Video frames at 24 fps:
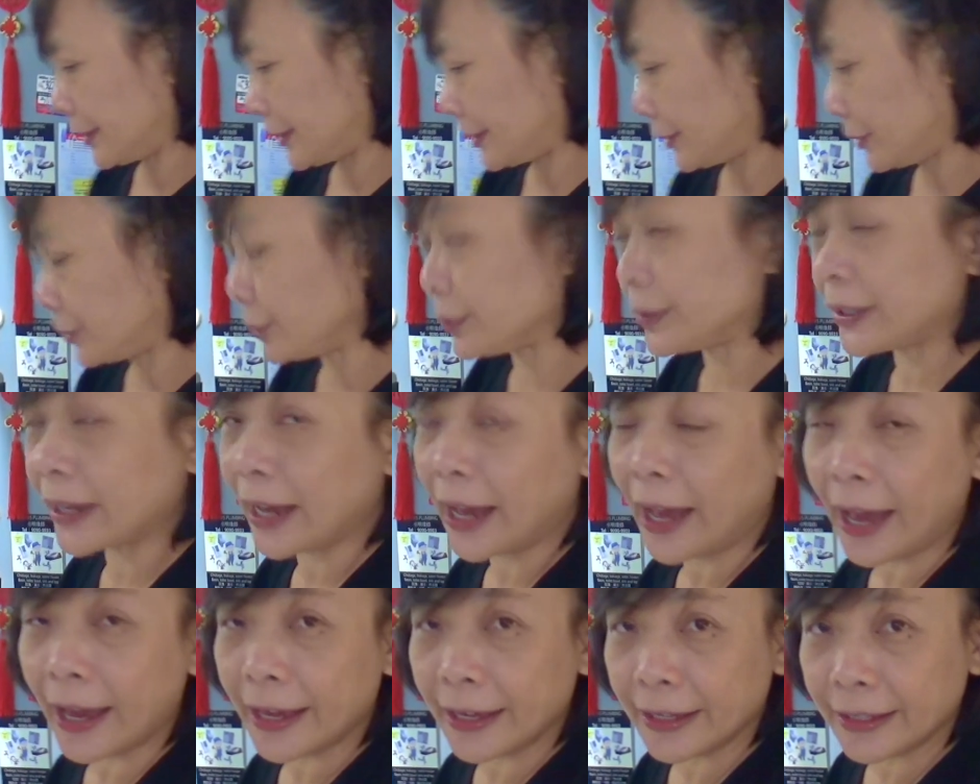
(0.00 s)
to the
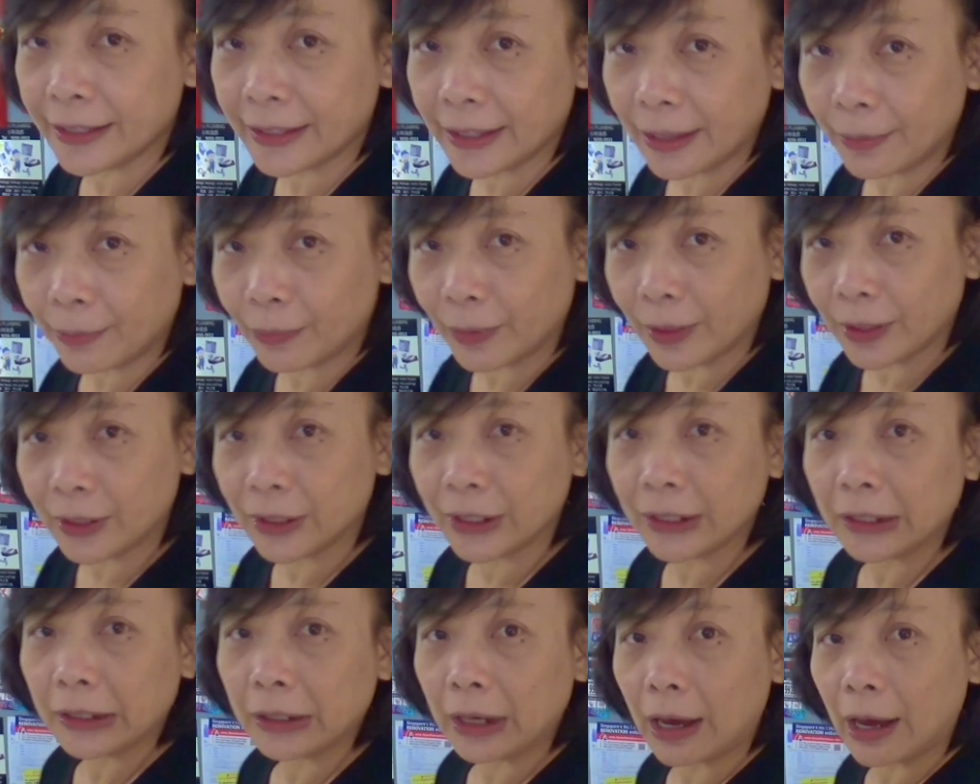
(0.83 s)
highest
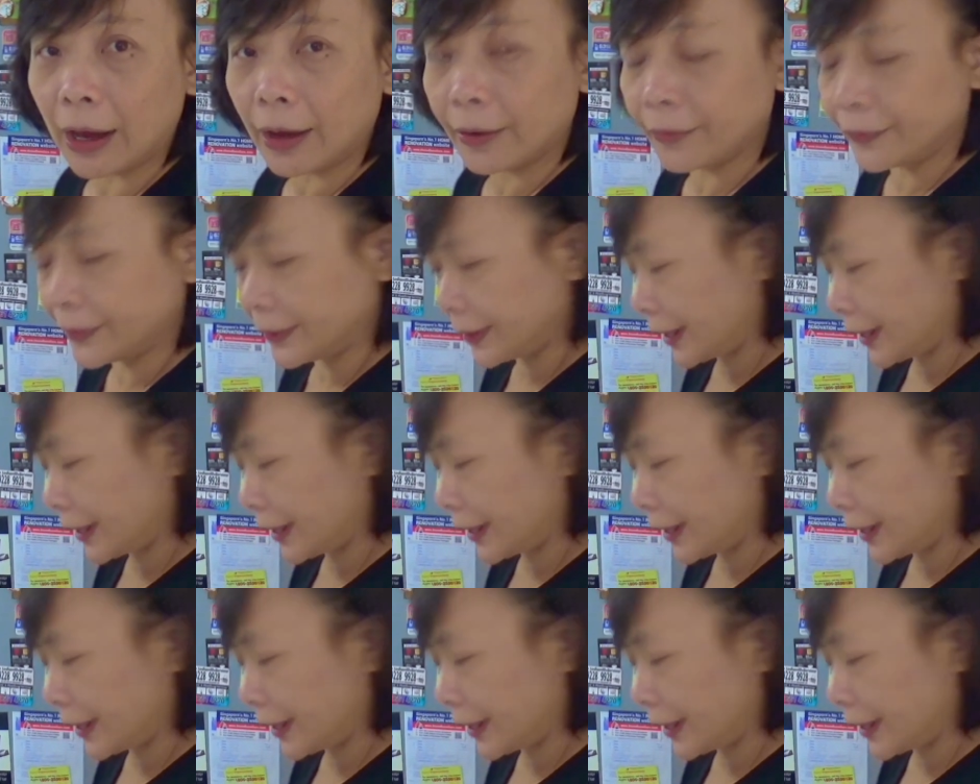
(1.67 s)
temperature the oven